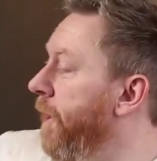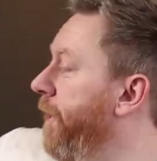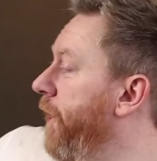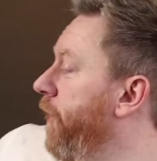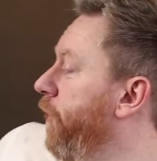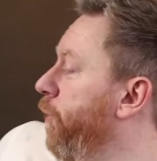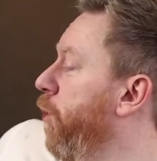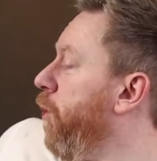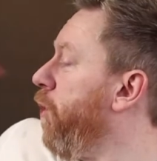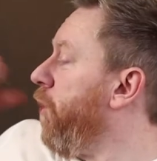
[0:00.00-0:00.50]

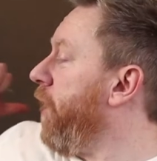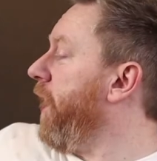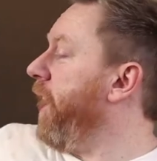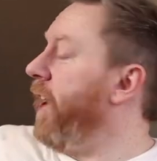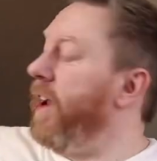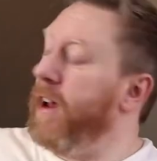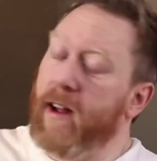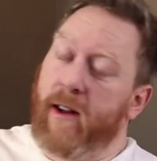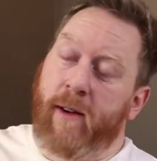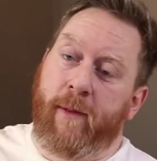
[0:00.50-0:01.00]
This wall
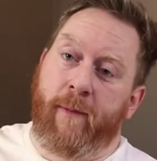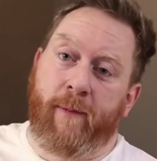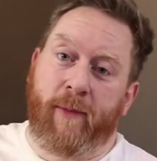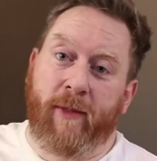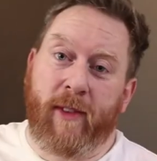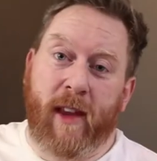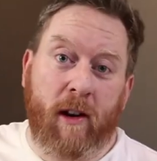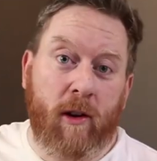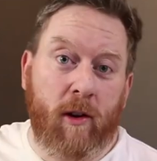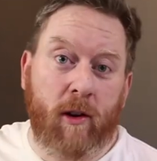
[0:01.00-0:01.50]
here,
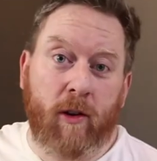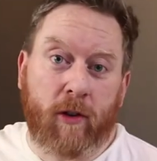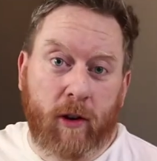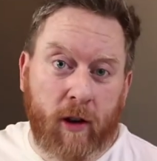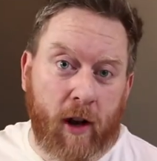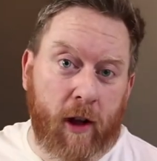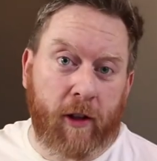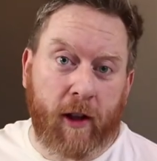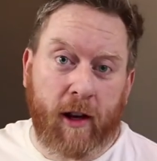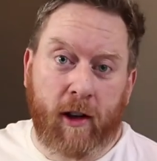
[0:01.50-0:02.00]
there is
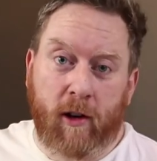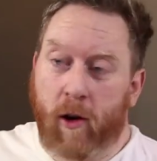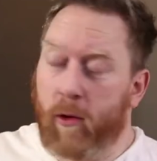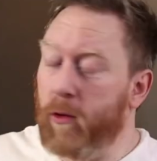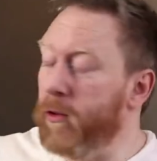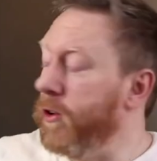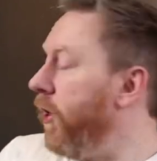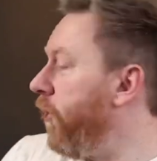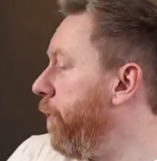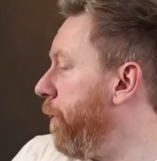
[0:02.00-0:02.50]
nothing, no
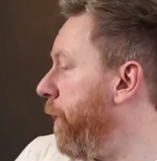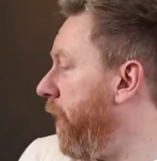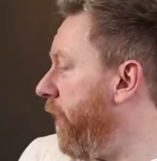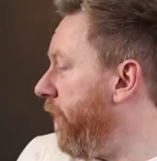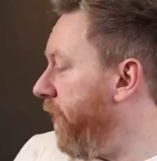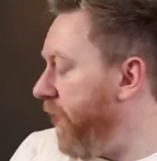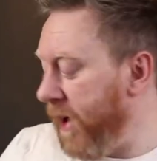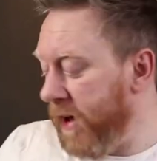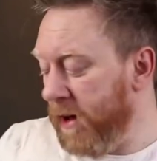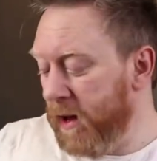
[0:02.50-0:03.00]
studs
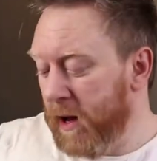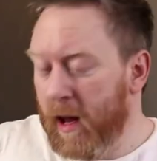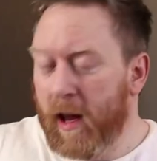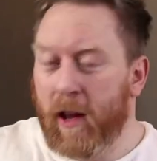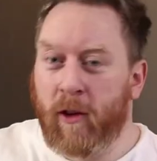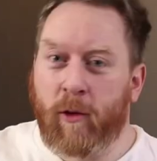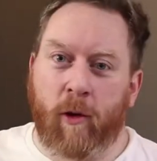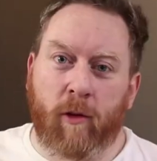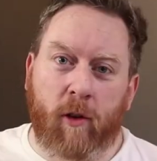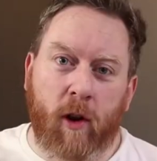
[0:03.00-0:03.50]
behind there.
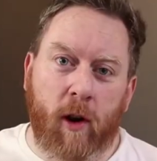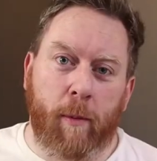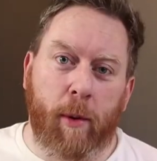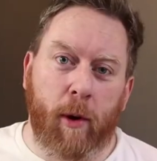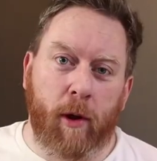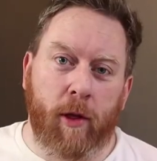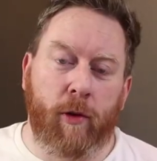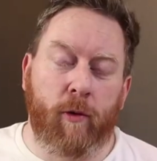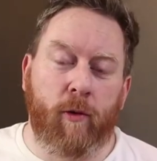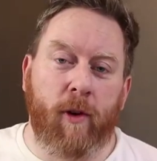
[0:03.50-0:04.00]
So I'm gonna
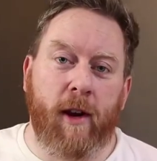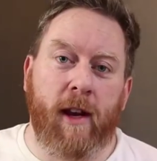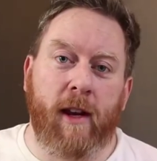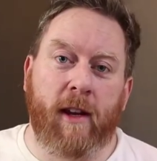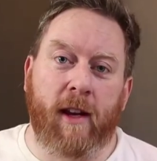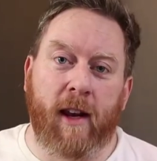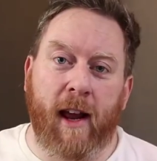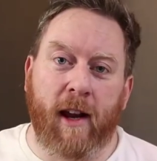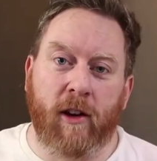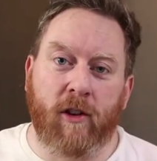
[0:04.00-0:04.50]
put
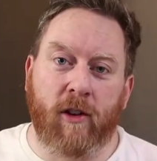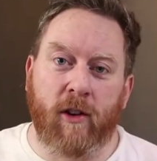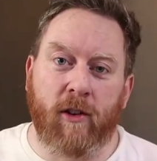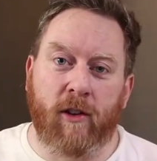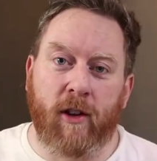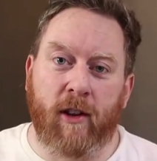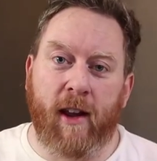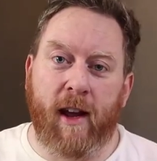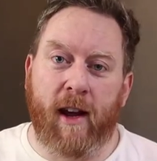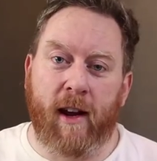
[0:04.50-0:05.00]
three
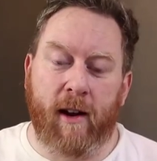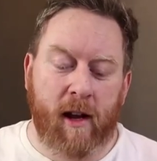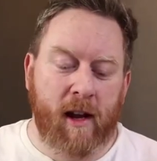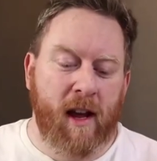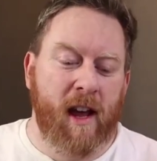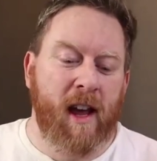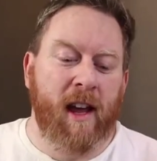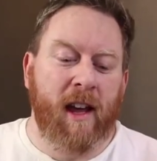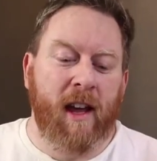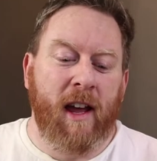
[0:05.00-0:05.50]
connections in there
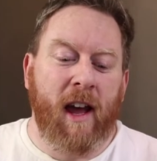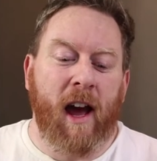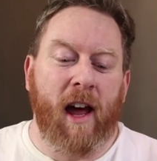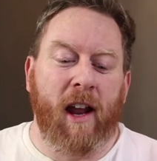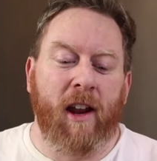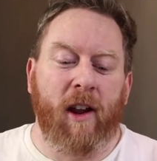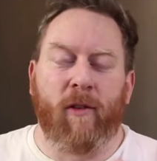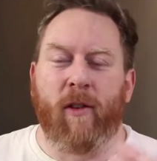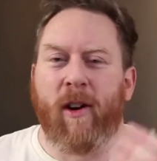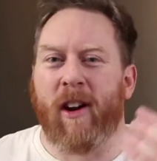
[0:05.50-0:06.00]

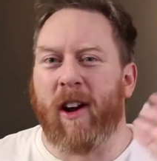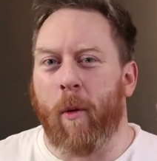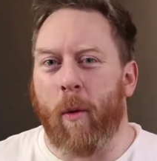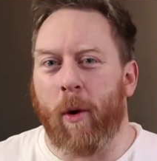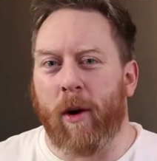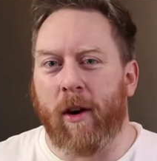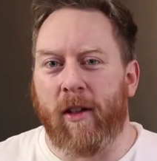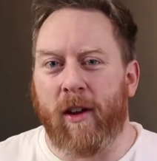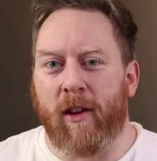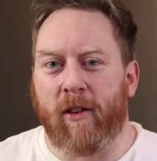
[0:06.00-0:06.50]
and I've only got
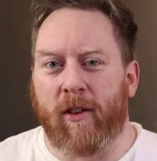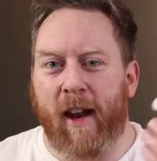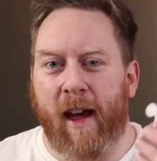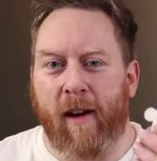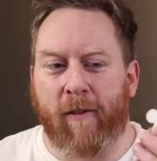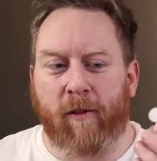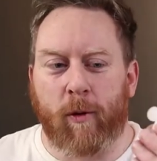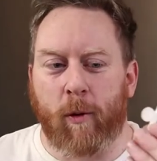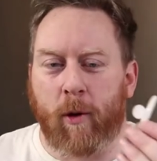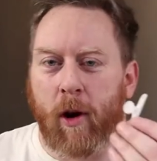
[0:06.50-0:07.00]
one of these
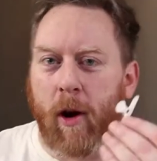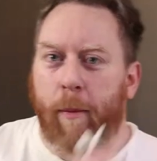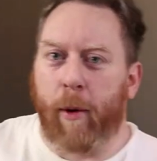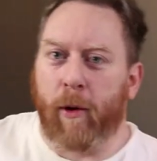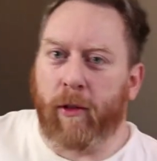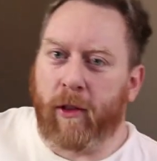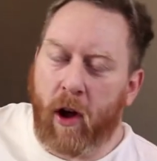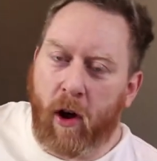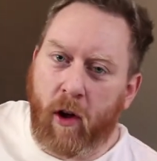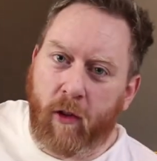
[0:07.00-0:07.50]
left. So I'm gonna
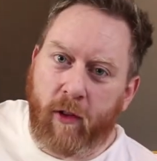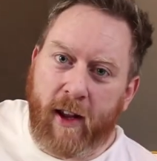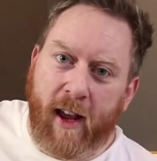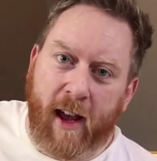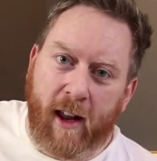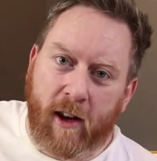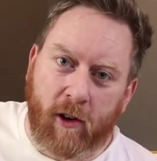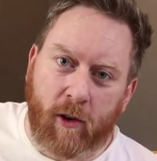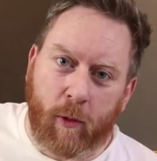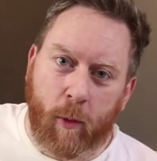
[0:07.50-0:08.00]
put that on the
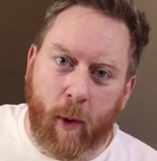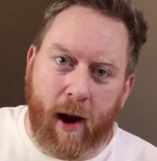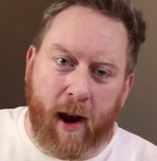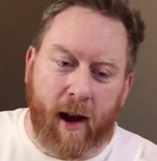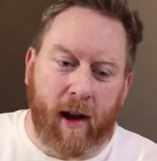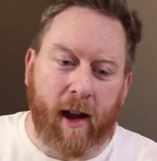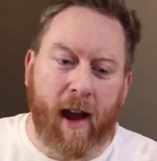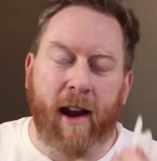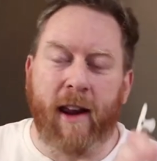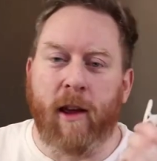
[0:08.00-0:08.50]
end
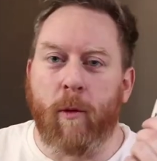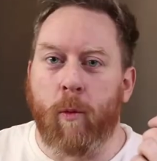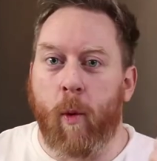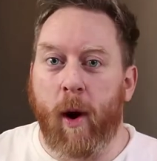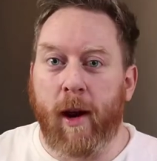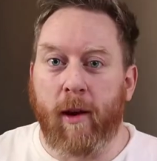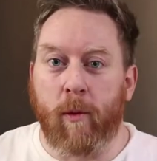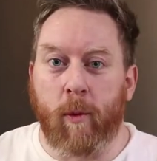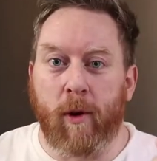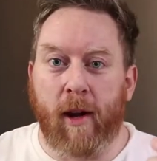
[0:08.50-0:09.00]
where any
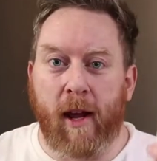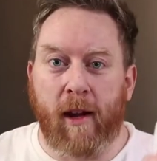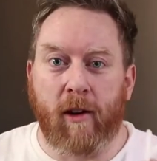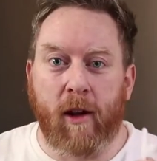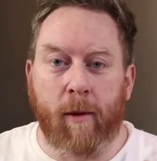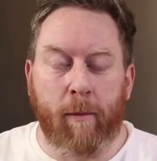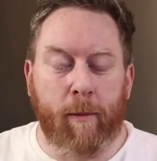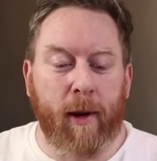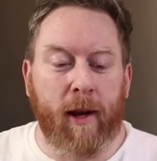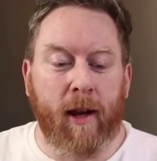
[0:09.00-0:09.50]
weight would
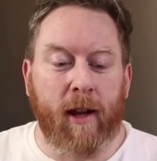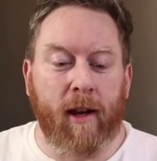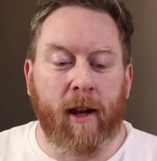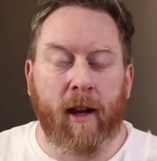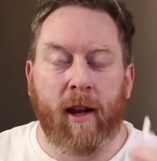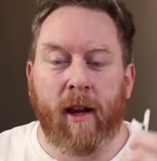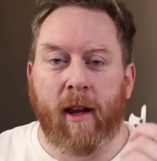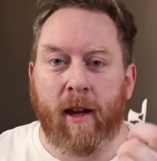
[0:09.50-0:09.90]
end up being.